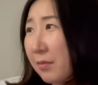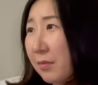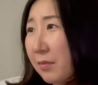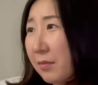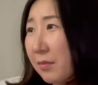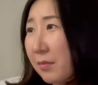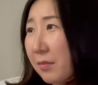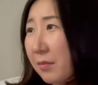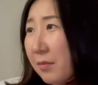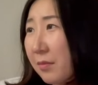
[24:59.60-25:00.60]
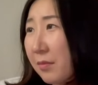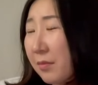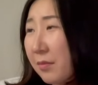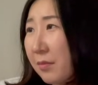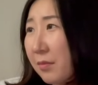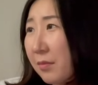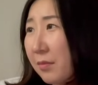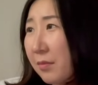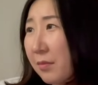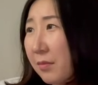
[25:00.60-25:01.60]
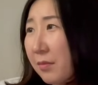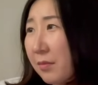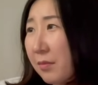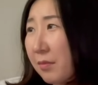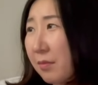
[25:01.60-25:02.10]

(not speaking)